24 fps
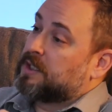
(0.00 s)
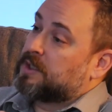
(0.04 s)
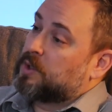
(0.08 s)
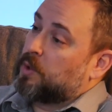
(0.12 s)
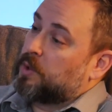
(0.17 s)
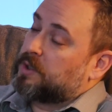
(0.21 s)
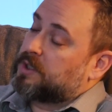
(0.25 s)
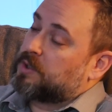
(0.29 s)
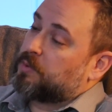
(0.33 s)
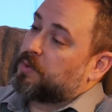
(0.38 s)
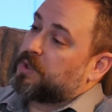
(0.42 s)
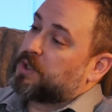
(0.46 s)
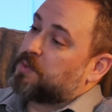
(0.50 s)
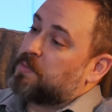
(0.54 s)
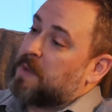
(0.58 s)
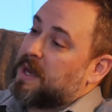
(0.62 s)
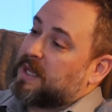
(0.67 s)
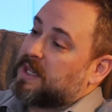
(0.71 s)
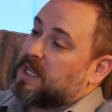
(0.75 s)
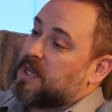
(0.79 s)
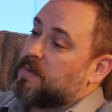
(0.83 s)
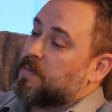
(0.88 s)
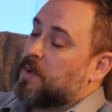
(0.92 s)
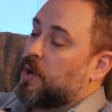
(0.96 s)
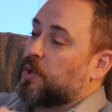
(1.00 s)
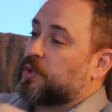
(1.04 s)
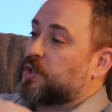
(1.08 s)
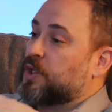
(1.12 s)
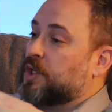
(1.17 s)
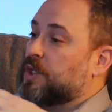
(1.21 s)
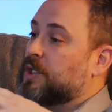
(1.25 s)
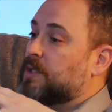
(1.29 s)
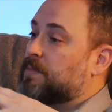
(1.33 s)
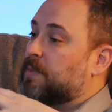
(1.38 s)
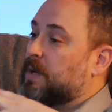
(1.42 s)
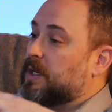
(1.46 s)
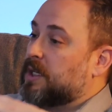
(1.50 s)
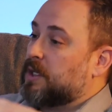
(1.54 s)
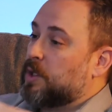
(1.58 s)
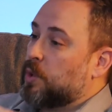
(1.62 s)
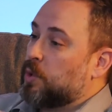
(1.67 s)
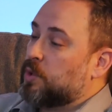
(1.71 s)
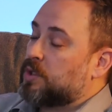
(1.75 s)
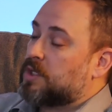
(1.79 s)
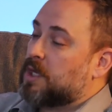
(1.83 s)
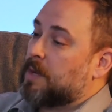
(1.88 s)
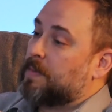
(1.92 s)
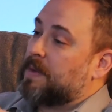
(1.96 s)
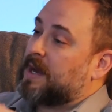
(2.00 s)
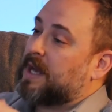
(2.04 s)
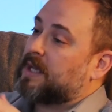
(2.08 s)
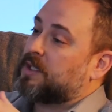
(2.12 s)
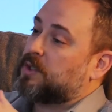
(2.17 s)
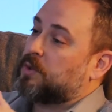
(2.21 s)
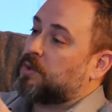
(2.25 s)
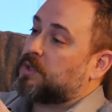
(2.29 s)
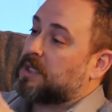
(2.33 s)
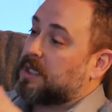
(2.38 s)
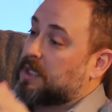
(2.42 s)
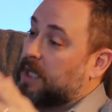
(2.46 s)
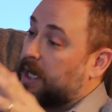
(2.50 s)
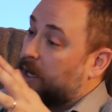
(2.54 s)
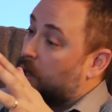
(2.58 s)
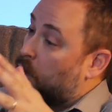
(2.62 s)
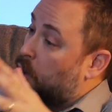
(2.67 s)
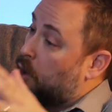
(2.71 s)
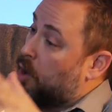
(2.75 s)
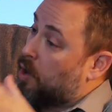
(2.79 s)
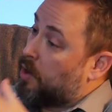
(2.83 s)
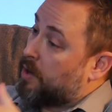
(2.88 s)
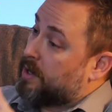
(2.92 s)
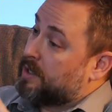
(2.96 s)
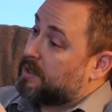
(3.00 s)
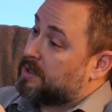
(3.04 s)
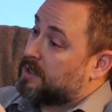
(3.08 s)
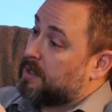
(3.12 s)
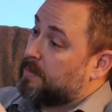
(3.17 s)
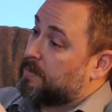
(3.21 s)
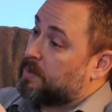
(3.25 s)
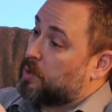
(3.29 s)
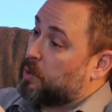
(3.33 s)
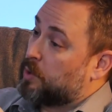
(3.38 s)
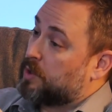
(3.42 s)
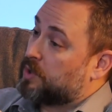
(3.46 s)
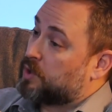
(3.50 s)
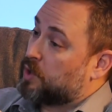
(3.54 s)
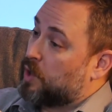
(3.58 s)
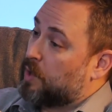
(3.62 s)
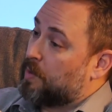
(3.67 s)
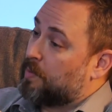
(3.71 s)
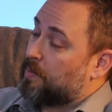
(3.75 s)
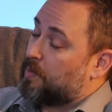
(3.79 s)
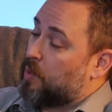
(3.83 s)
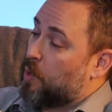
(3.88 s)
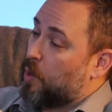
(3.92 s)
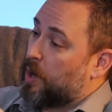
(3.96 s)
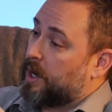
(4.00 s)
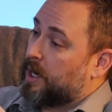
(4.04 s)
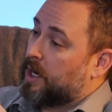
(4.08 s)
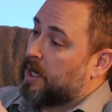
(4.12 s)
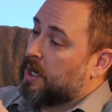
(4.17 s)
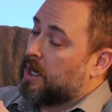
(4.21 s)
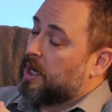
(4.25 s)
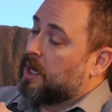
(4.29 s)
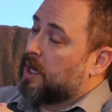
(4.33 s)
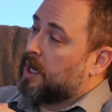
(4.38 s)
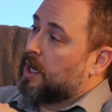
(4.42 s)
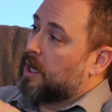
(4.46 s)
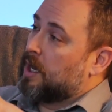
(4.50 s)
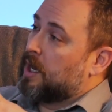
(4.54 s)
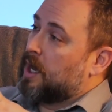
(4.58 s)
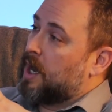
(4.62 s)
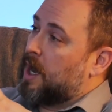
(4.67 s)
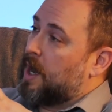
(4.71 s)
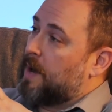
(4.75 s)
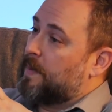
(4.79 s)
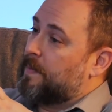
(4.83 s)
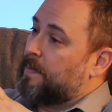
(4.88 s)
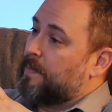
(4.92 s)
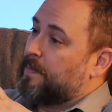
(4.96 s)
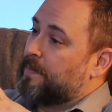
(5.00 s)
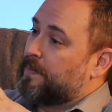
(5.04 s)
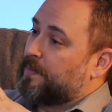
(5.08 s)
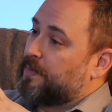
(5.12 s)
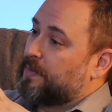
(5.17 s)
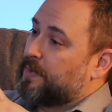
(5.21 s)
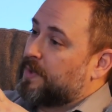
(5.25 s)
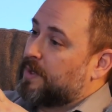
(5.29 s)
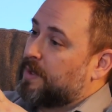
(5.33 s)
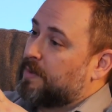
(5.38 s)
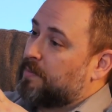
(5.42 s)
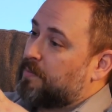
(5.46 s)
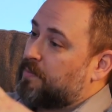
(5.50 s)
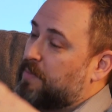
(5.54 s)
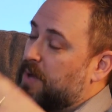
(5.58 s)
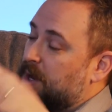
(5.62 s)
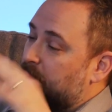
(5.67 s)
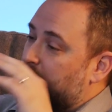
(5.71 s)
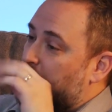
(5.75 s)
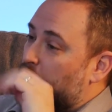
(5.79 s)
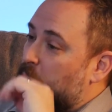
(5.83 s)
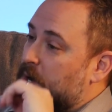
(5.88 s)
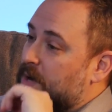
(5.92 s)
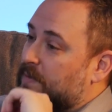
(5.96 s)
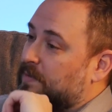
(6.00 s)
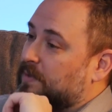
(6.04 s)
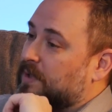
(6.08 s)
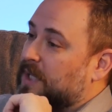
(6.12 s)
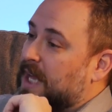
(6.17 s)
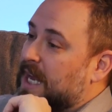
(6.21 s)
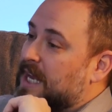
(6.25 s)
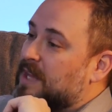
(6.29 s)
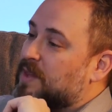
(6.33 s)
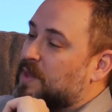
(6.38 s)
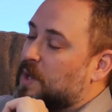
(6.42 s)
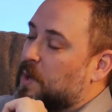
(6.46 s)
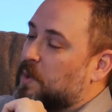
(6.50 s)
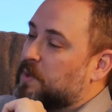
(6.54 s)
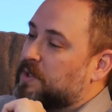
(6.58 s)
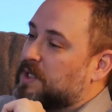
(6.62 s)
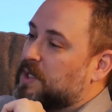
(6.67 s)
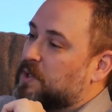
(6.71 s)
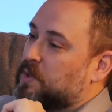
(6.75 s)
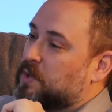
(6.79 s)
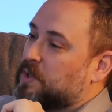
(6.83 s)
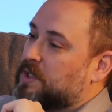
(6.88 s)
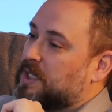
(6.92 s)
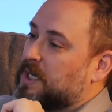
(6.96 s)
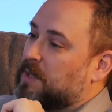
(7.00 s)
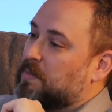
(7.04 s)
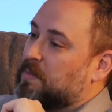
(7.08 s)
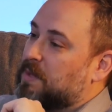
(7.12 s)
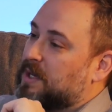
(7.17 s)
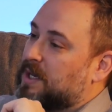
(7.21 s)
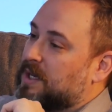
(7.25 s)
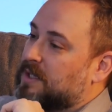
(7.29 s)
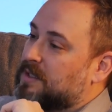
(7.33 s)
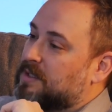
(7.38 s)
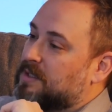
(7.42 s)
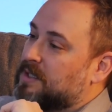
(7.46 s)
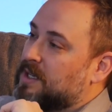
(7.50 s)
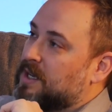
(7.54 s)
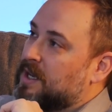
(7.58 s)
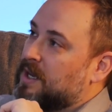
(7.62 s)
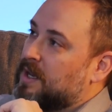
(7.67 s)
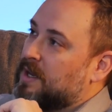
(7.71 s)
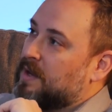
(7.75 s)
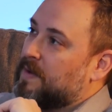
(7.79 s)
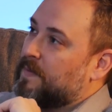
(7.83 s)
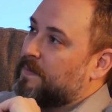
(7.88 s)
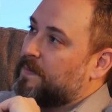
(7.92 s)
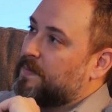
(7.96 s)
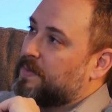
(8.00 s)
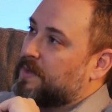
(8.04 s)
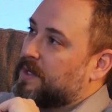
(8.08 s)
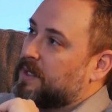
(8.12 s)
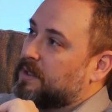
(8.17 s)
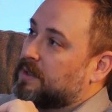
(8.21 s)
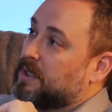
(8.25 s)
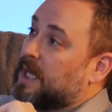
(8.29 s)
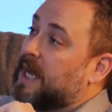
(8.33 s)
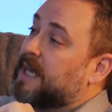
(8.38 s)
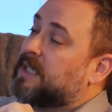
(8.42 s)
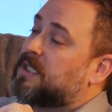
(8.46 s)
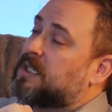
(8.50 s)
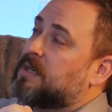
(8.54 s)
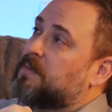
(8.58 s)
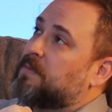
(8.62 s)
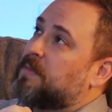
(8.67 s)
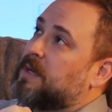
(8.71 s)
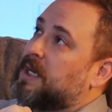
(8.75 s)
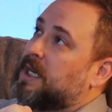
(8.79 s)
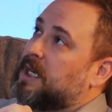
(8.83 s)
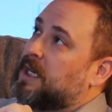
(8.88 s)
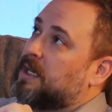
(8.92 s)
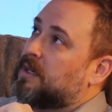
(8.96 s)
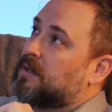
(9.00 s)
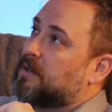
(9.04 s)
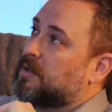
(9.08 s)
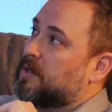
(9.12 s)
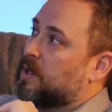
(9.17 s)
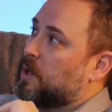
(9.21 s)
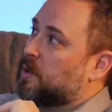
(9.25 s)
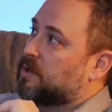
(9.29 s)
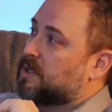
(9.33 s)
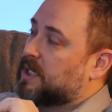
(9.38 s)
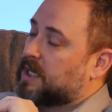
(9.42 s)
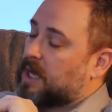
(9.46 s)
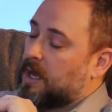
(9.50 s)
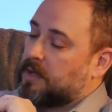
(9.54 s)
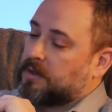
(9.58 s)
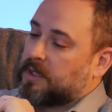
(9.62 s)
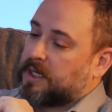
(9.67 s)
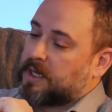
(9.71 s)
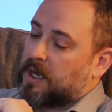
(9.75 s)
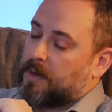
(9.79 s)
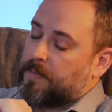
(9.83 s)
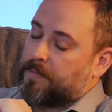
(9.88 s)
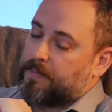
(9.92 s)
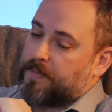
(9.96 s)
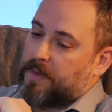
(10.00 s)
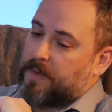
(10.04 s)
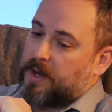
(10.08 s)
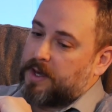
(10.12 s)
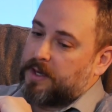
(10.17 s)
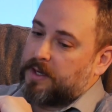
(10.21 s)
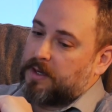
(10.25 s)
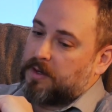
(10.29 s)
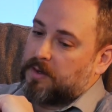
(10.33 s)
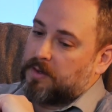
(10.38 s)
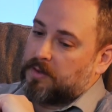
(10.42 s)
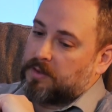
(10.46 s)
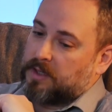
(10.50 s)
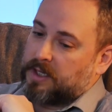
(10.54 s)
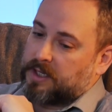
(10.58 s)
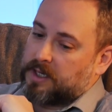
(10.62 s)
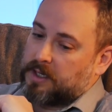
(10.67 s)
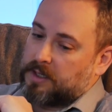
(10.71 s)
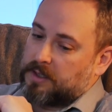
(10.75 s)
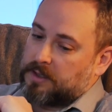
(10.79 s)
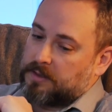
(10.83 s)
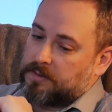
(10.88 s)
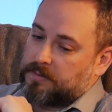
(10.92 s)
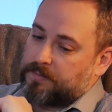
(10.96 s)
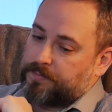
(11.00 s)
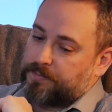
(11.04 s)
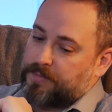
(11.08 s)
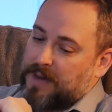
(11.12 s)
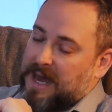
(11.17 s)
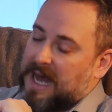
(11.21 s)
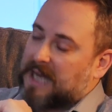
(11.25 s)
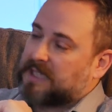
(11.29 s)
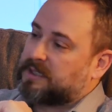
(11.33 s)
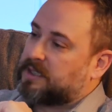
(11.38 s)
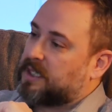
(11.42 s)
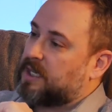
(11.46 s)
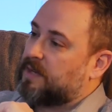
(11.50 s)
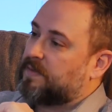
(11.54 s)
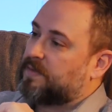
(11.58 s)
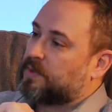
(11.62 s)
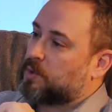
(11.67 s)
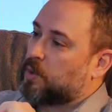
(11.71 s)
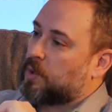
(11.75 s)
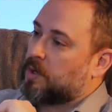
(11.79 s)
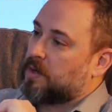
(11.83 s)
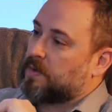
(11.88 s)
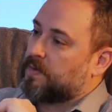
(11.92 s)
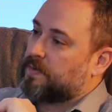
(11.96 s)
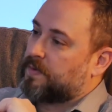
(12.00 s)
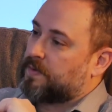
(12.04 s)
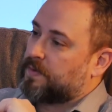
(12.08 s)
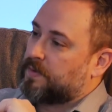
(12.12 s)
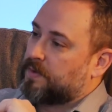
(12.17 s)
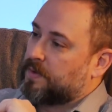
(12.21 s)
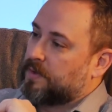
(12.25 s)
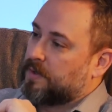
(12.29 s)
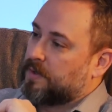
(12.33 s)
So it's to respect the emotions, but use them, and as you said, like harness them to a certain point. Pinpoint of light, though, is interesting because light to me connotes like a positive sort of